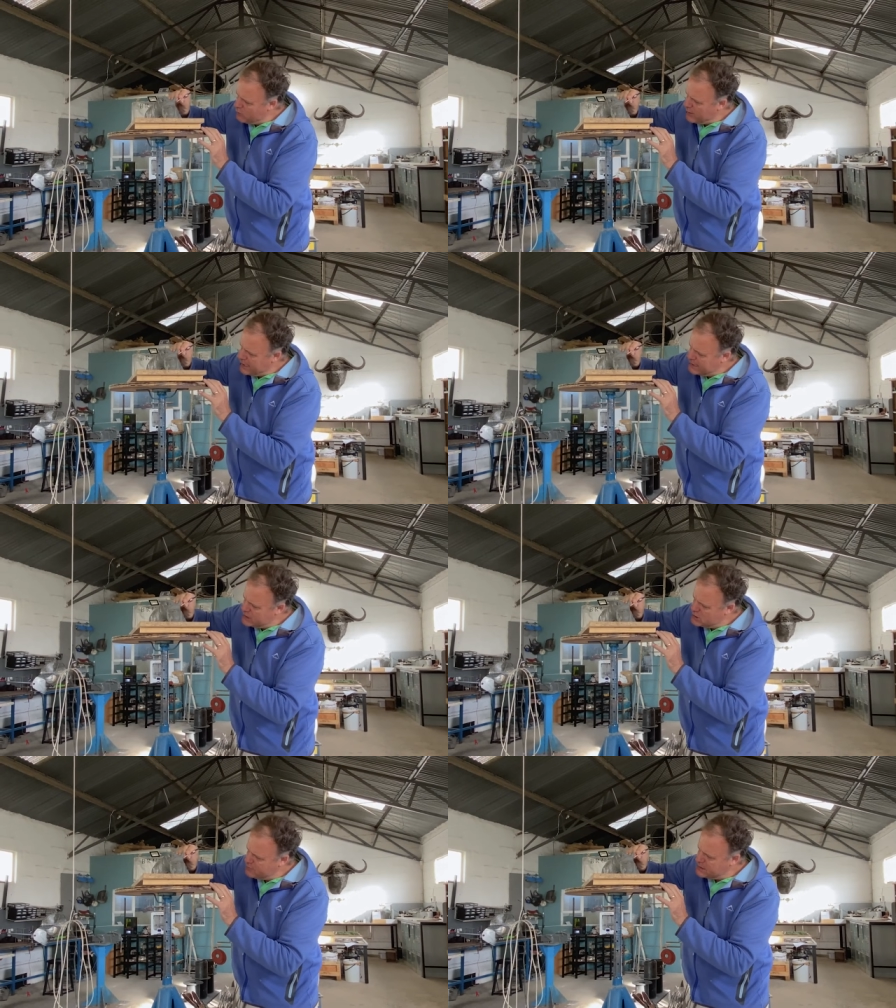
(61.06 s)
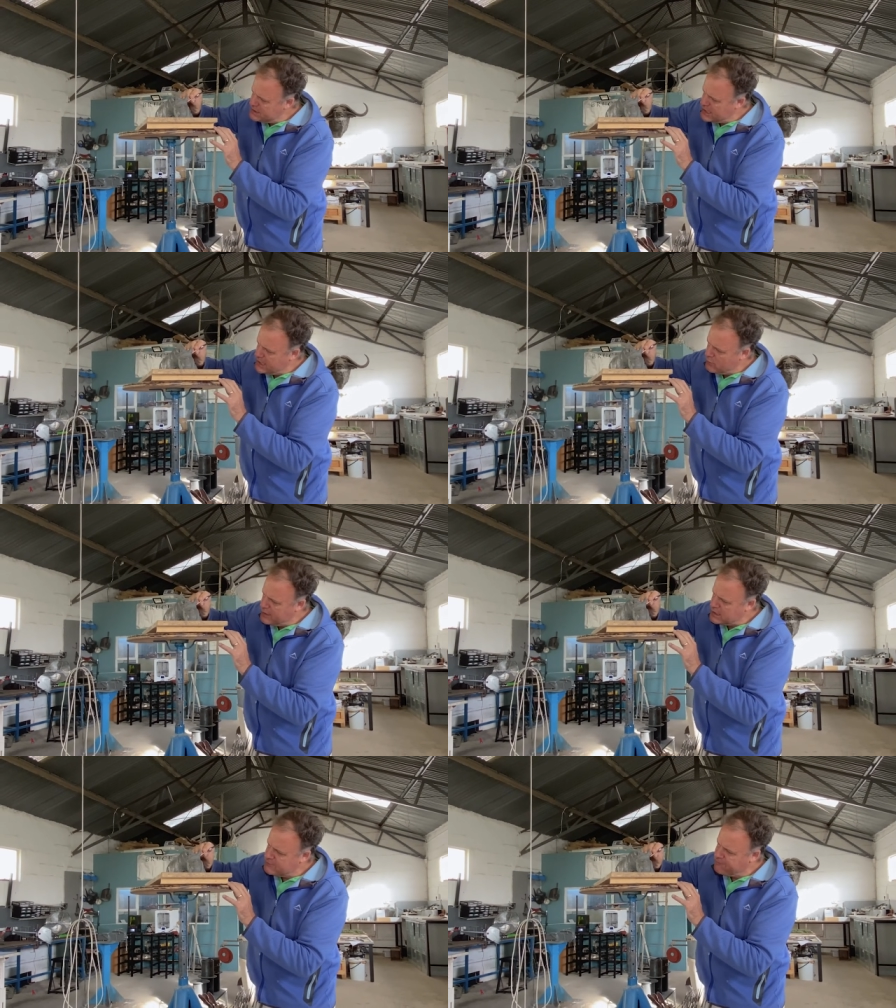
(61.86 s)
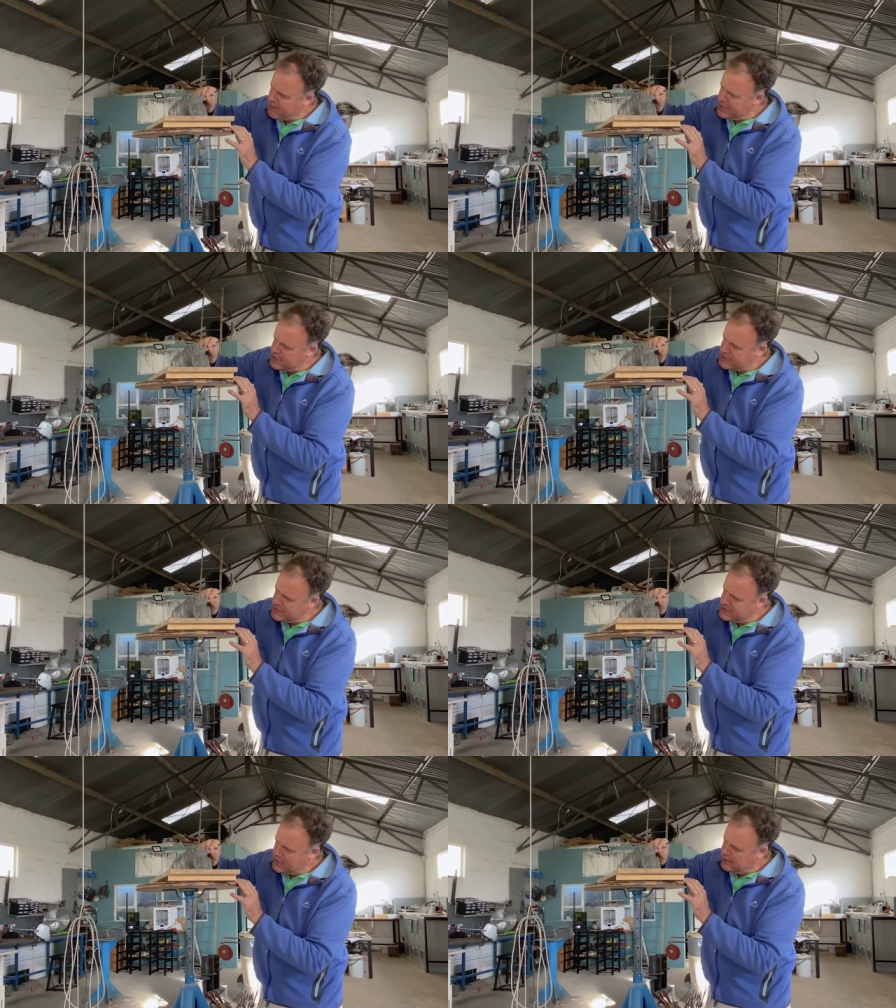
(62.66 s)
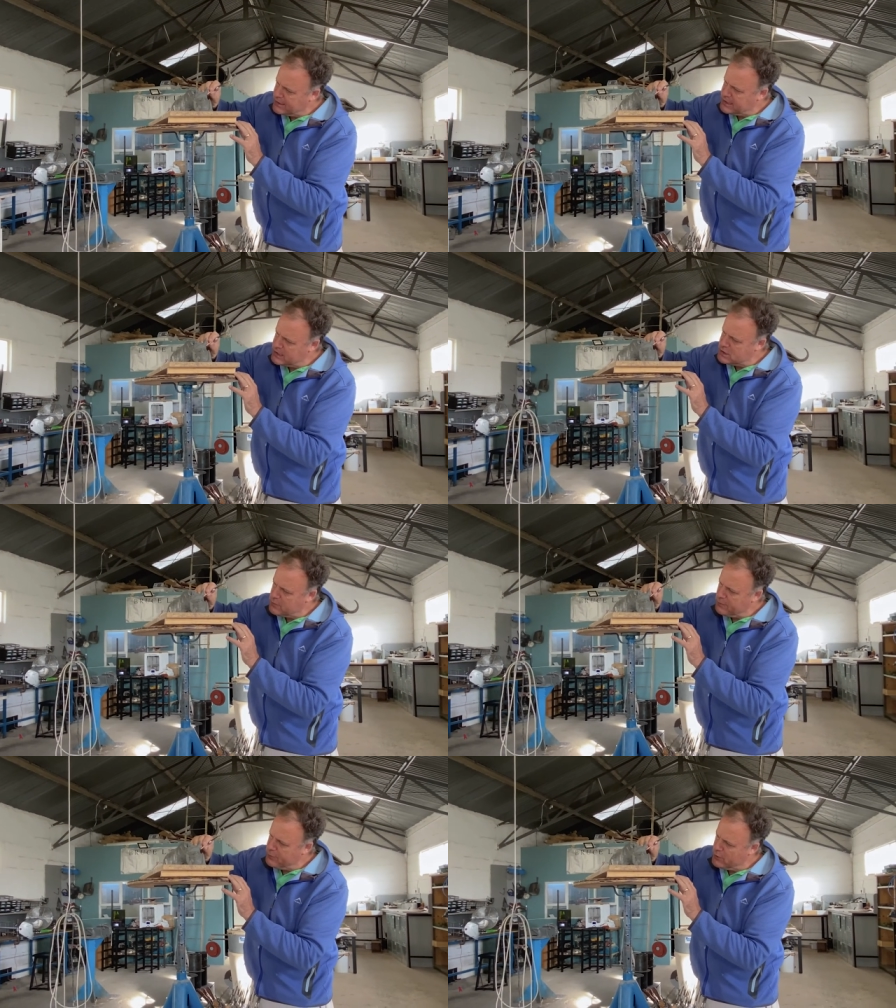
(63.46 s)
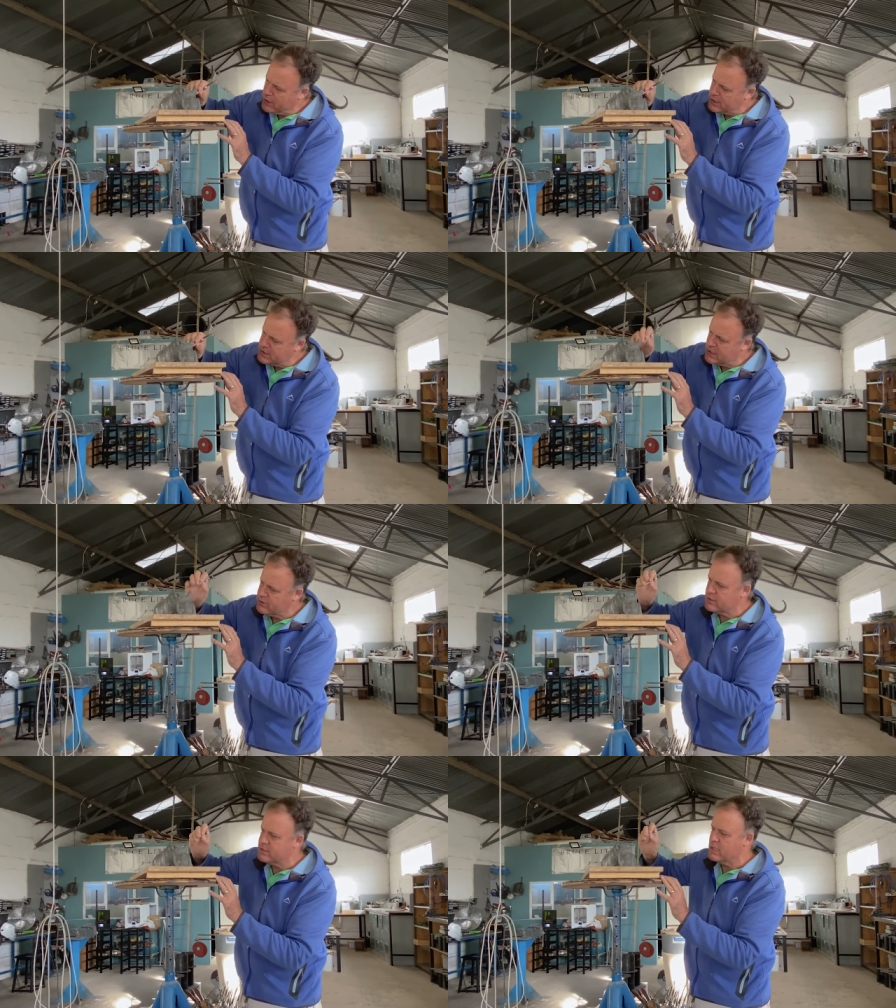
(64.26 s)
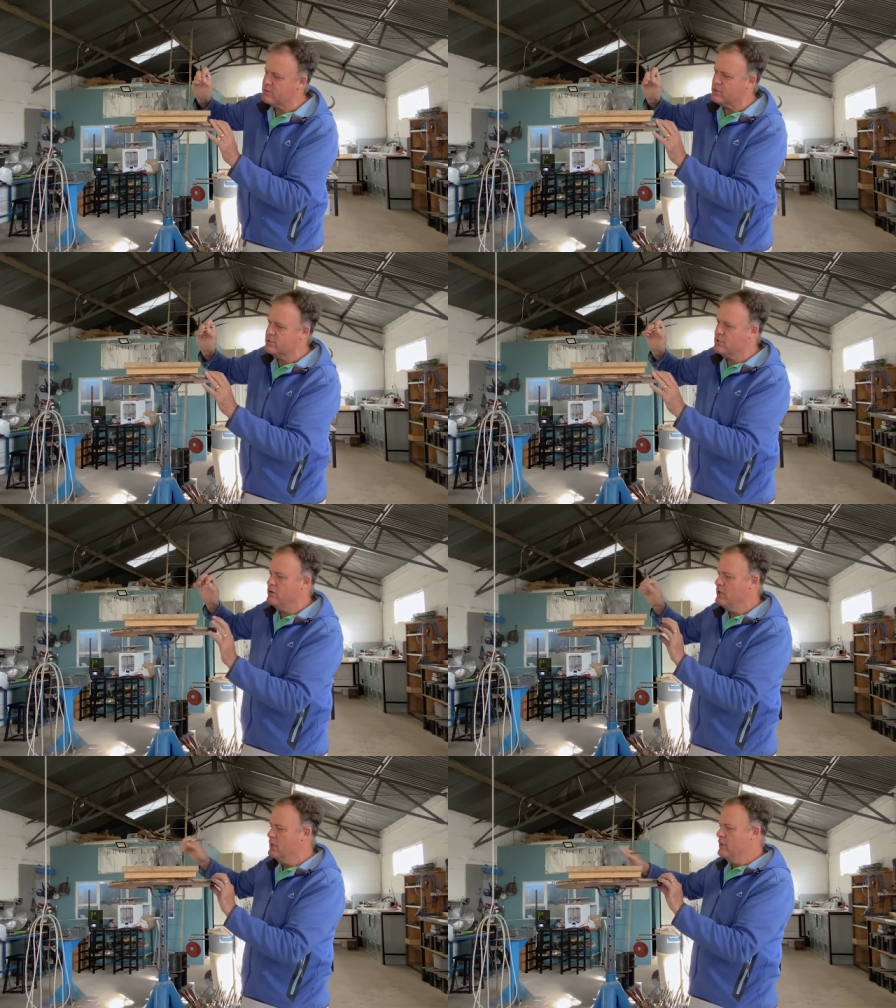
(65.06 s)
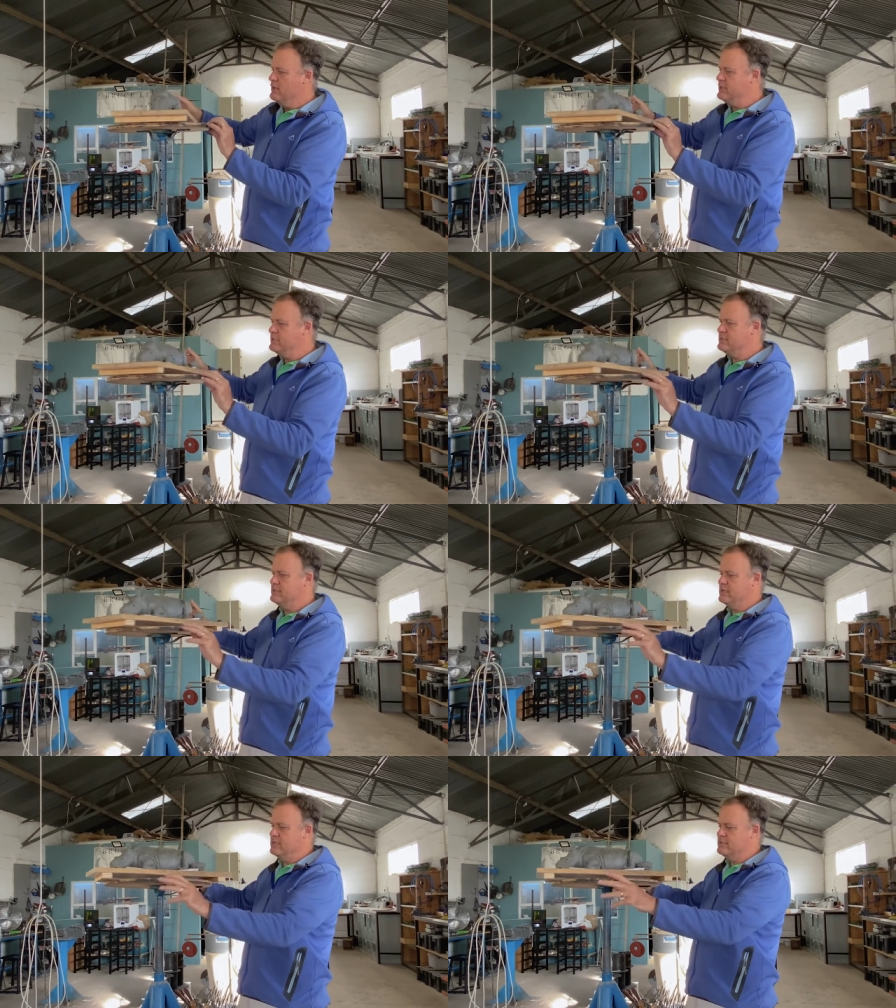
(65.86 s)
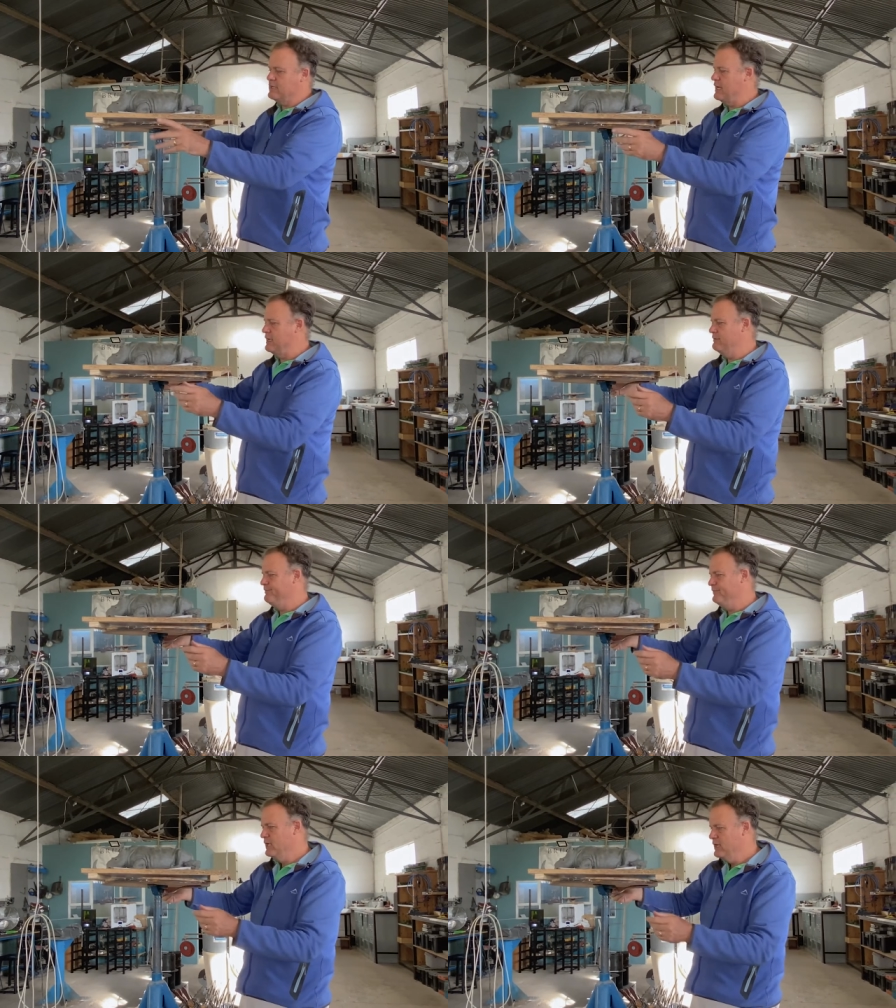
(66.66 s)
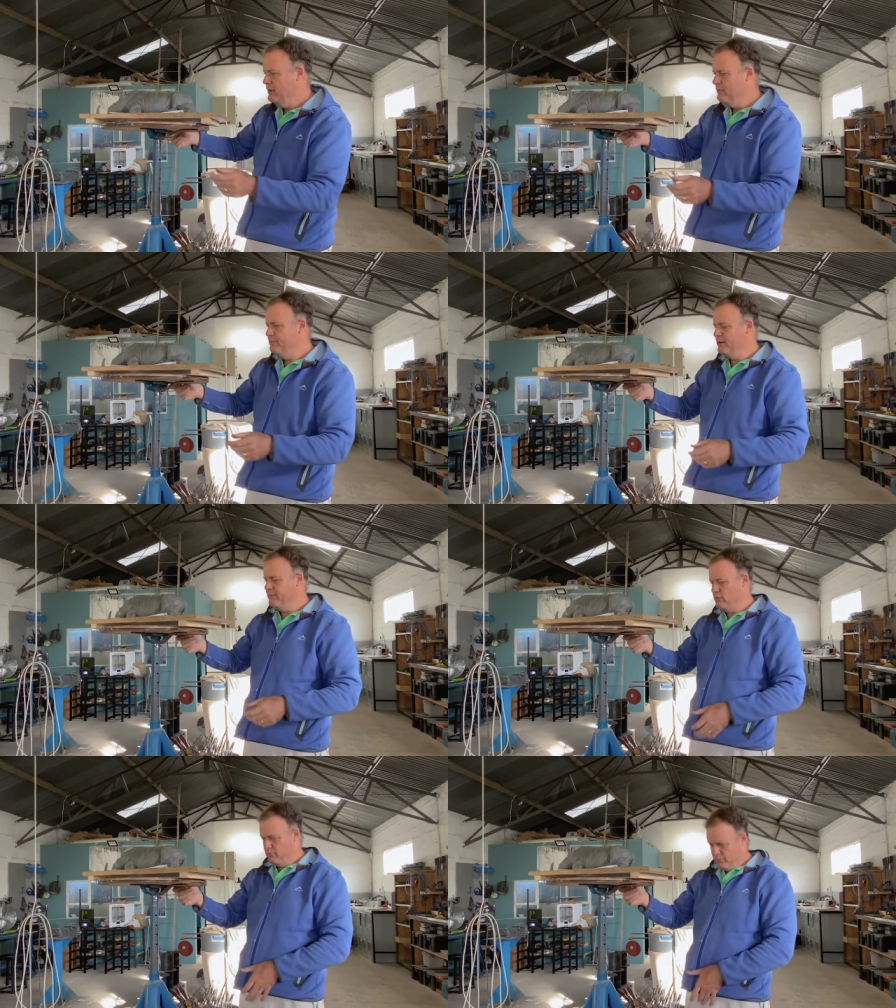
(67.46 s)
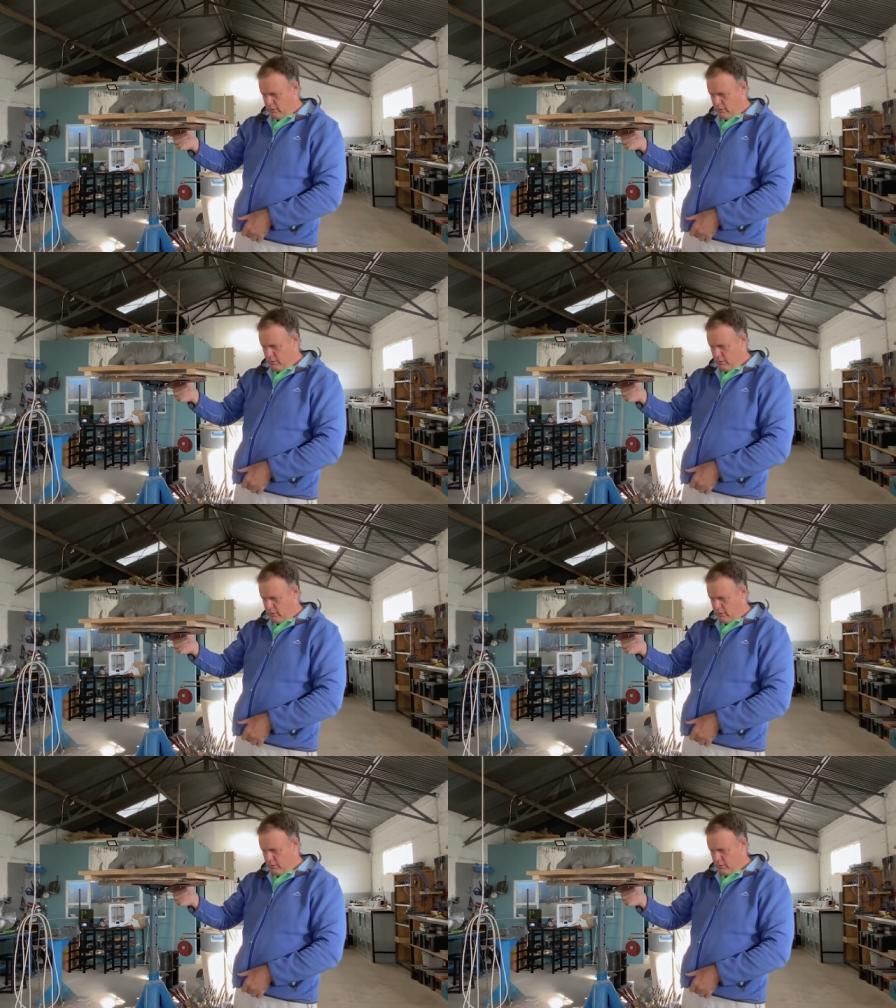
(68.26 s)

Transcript: where I need to be steady, where there's finer detail that needs to be put on, etc., etc. So this is a bit of a,